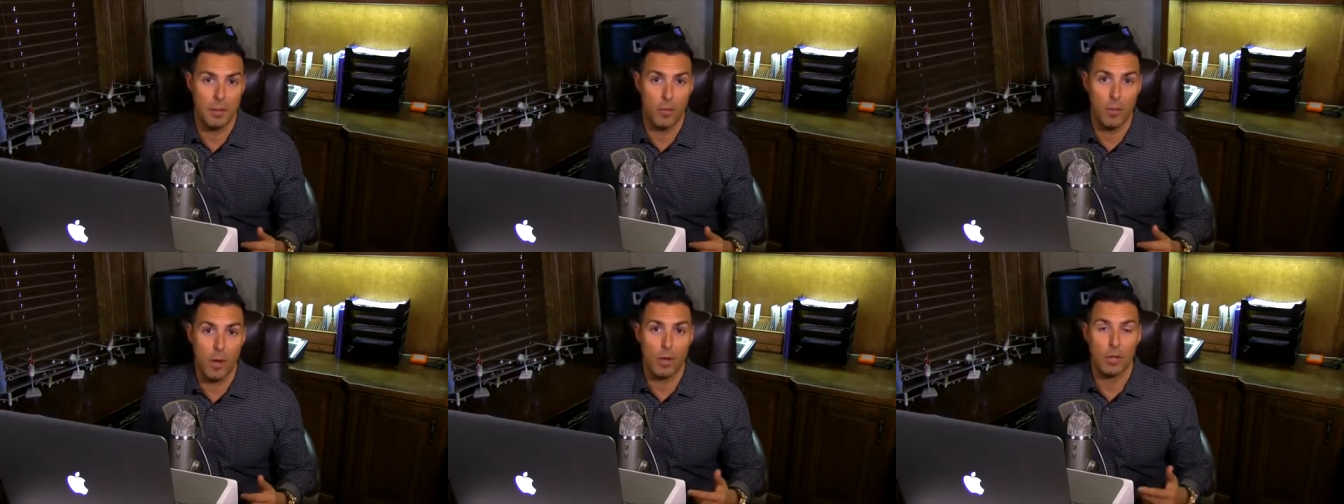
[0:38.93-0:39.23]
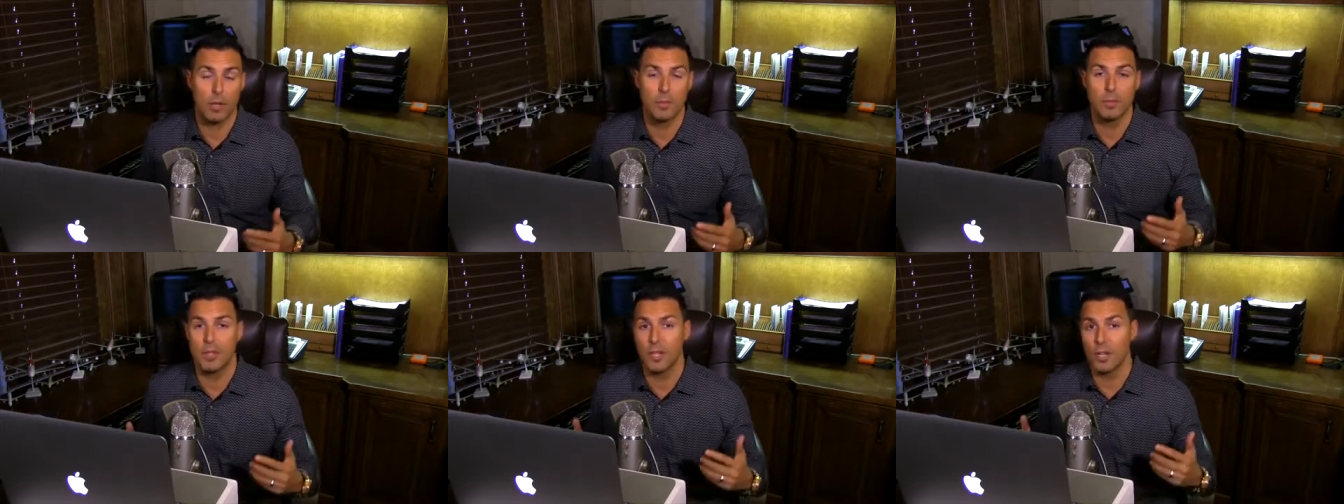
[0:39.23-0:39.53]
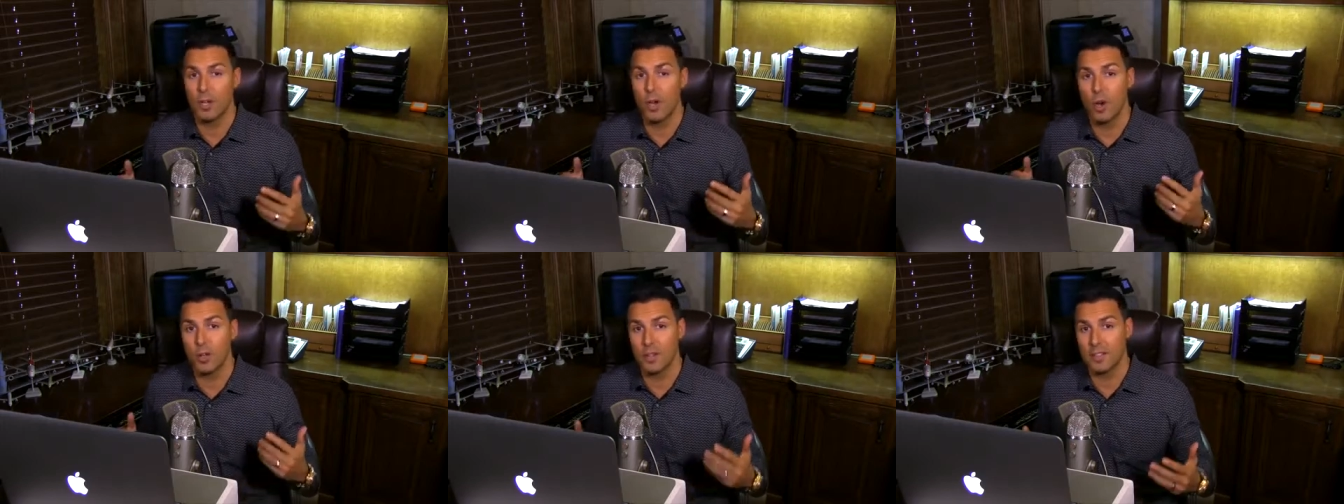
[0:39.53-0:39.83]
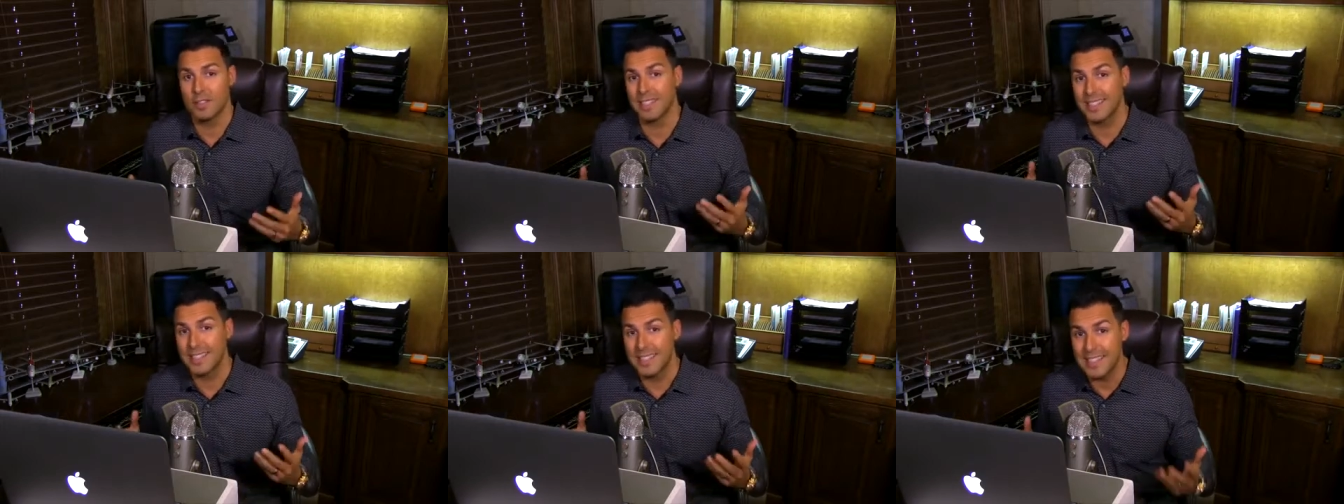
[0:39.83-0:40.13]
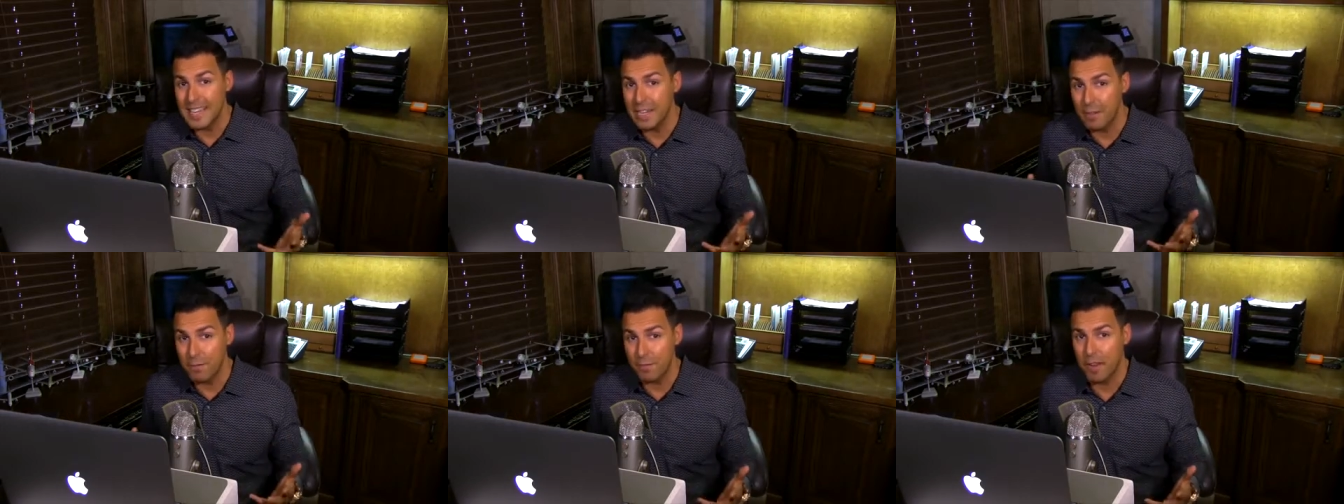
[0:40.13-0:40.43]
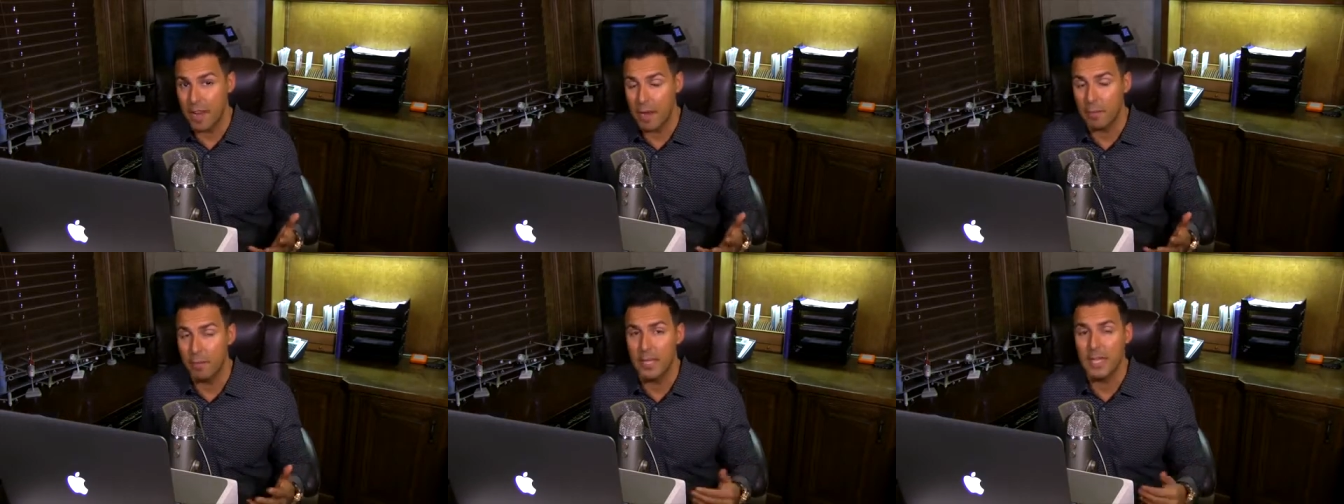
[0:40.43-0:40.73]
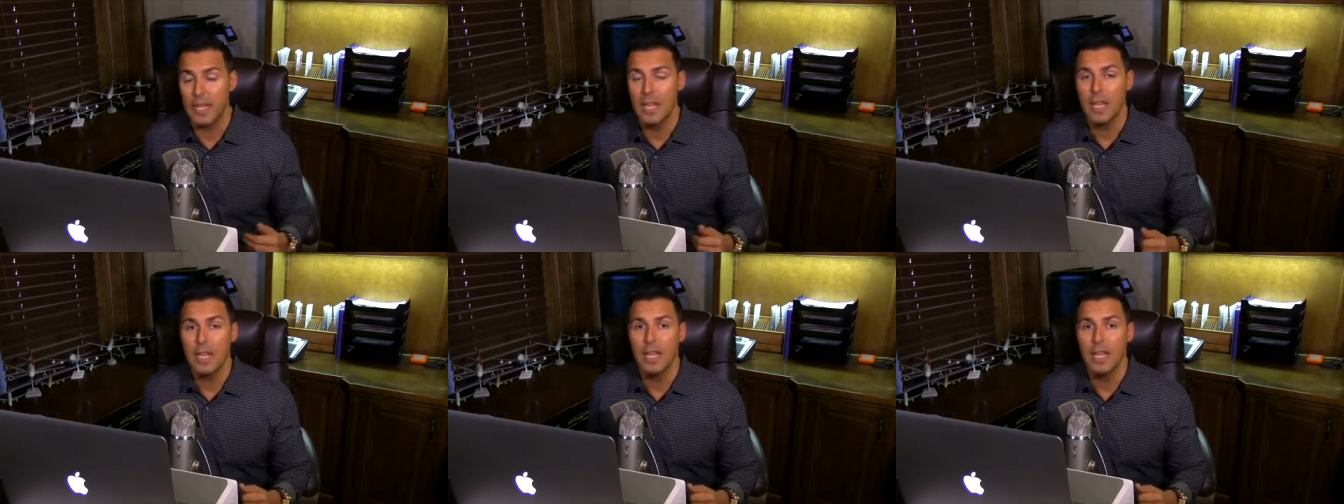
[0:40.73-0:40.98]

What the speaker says: Welcome to the Call to Succeed family.